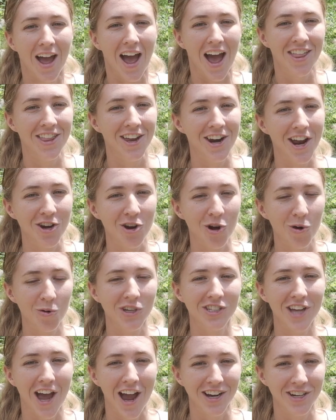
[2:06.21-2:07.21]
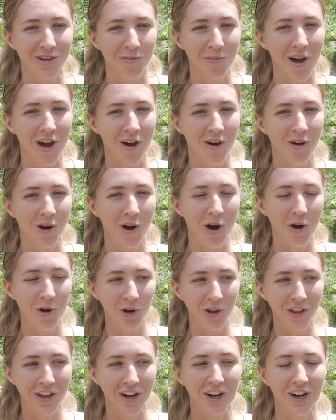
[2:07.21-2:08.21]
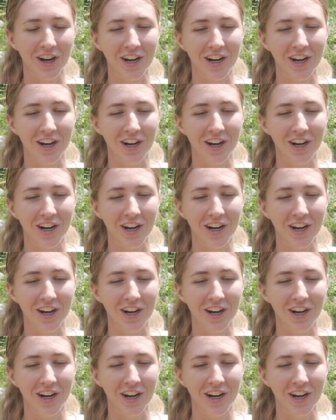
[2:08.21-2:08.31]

And then I know we talked about earlier